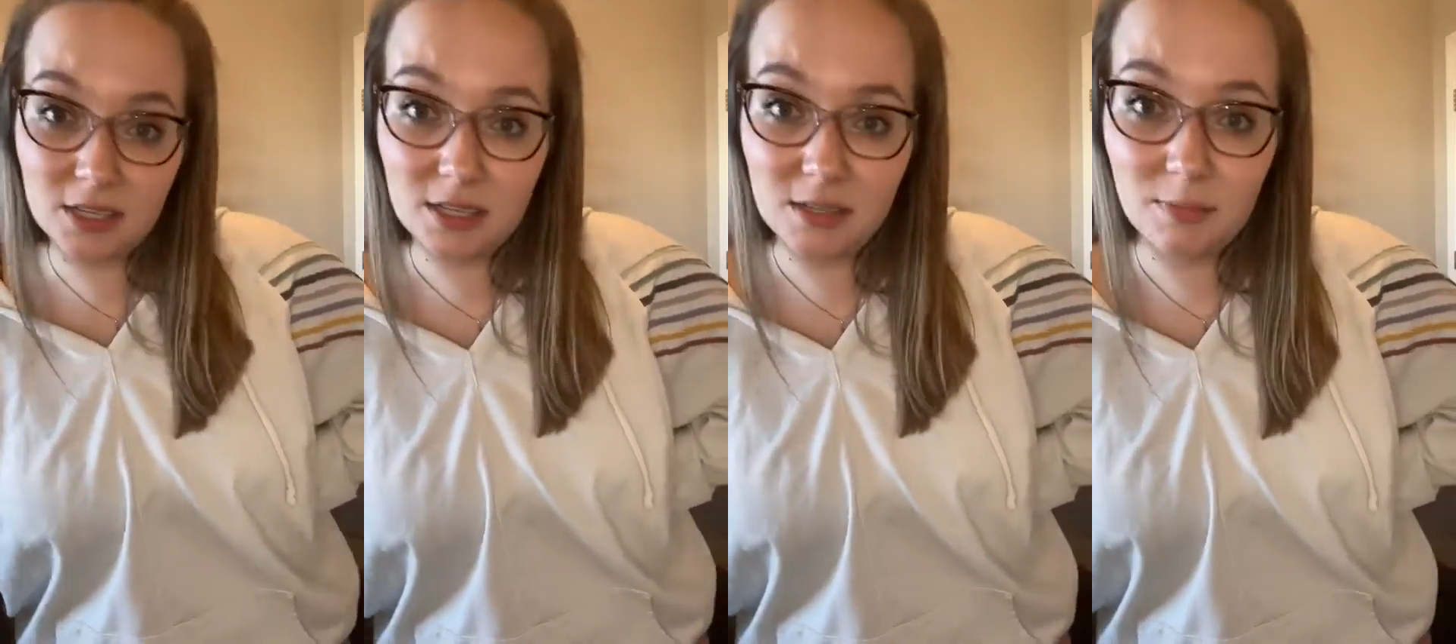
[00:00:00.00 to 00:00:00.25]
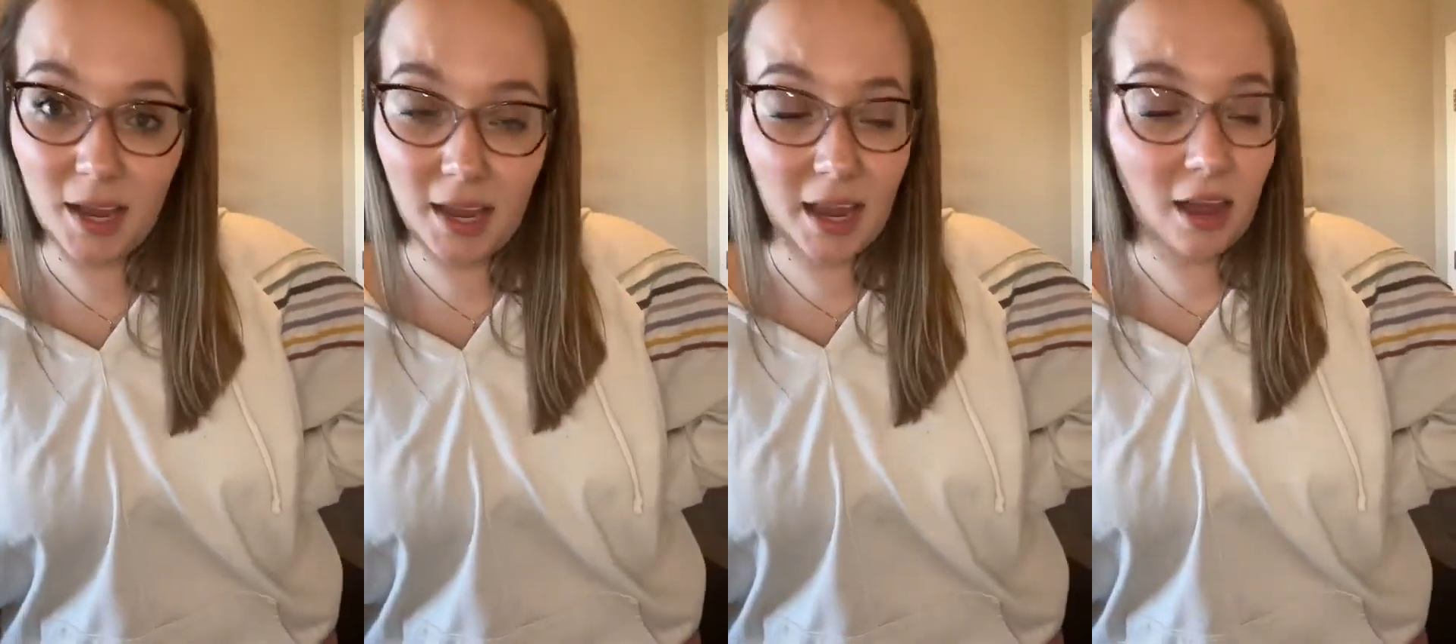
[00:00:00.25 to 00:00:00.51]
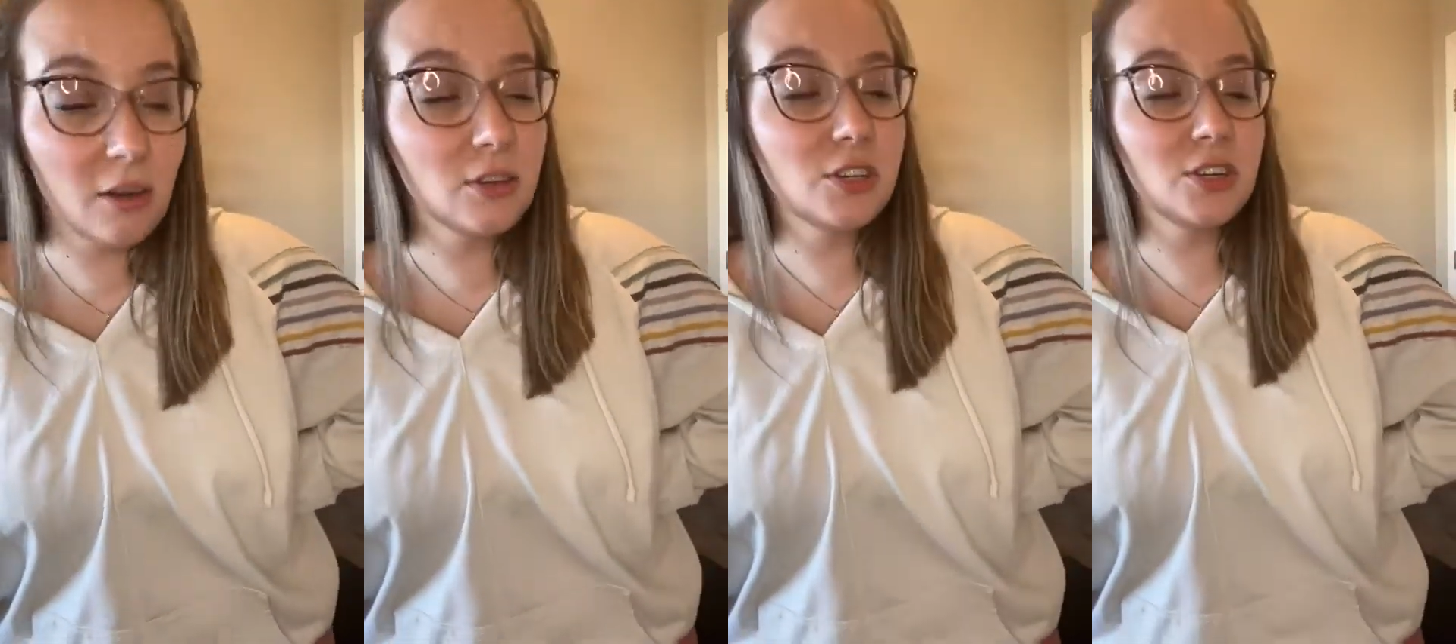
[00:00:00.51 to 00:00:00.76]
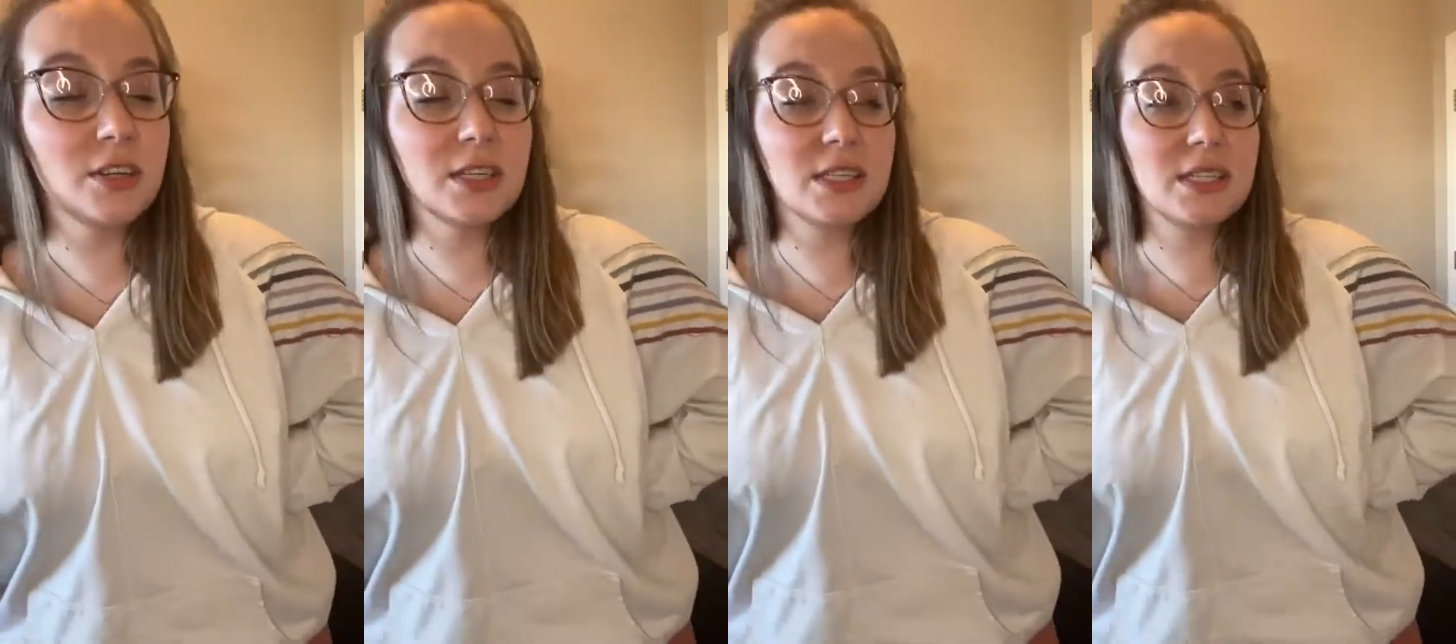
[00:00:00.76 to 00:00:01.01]
my counters
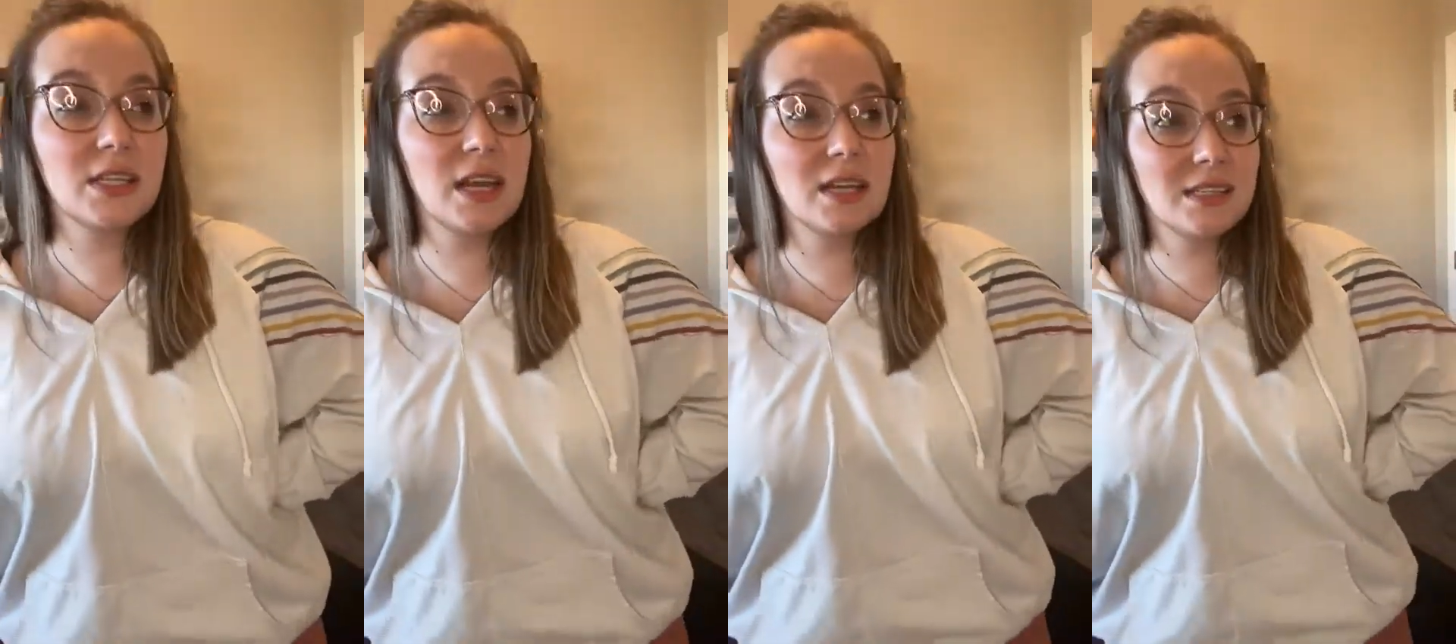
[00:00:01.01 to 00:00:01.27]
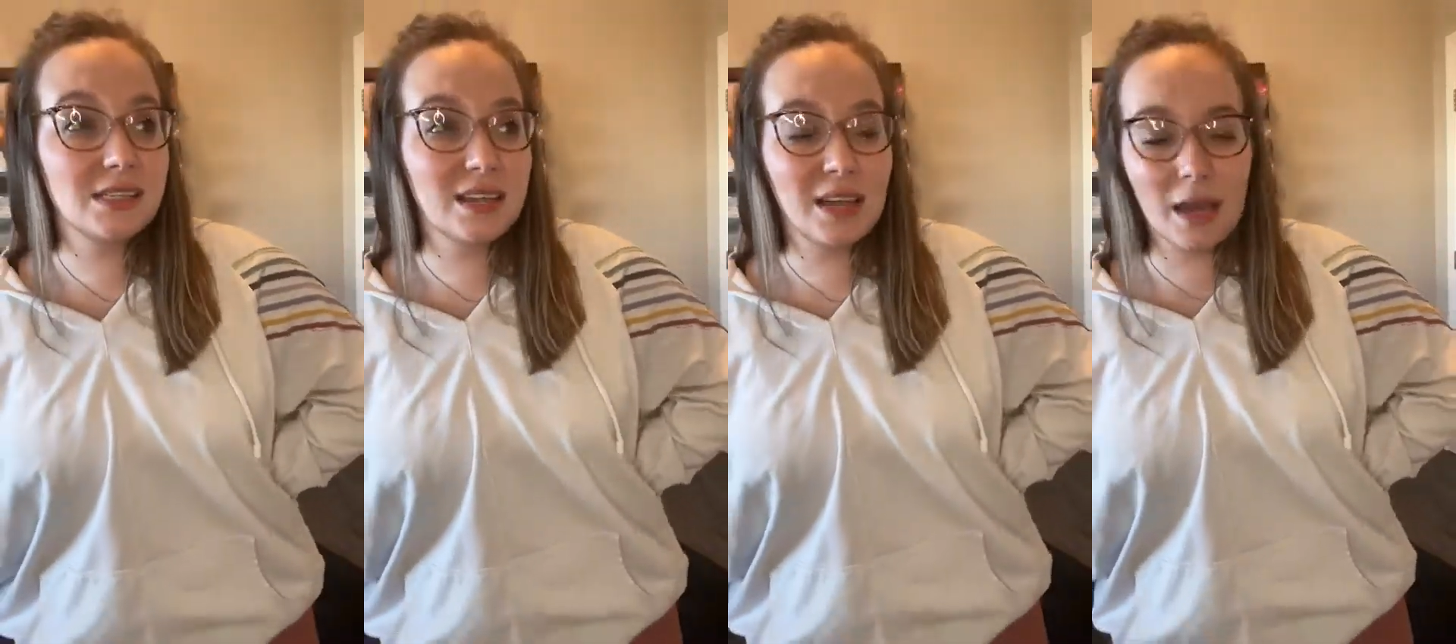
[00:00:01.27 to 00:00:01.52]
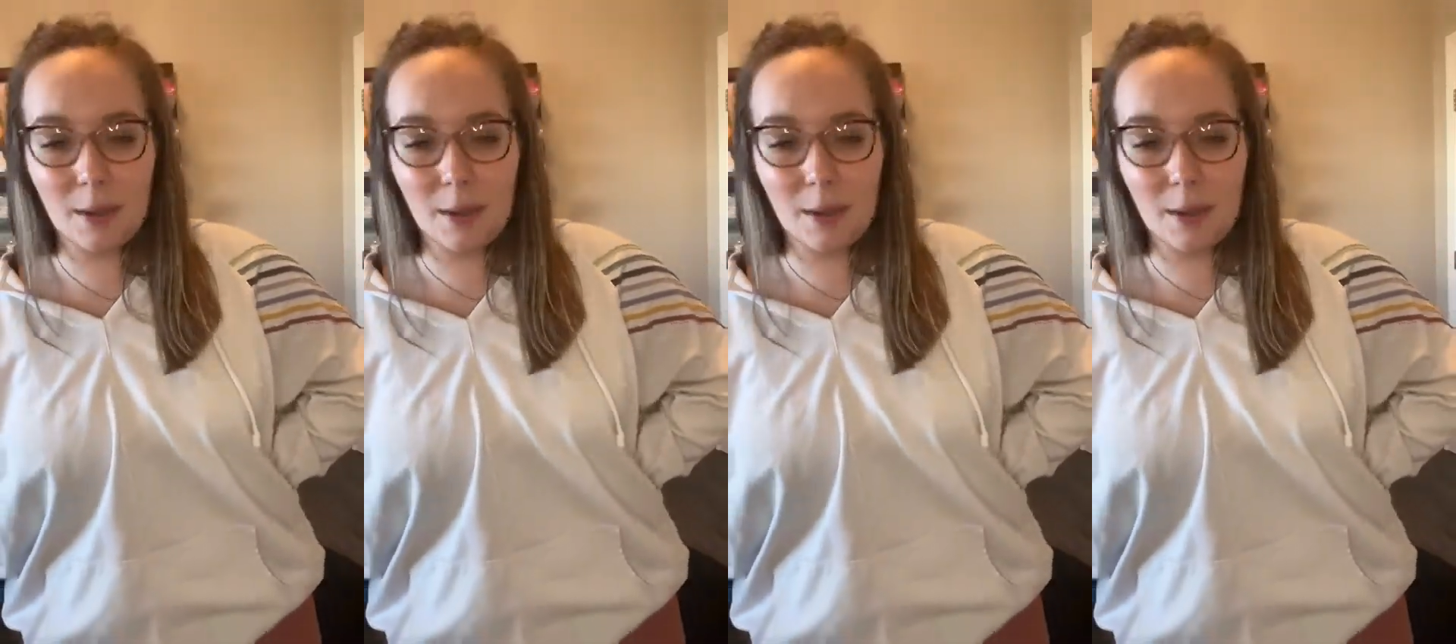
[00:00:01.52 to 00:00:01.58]
are disgusting.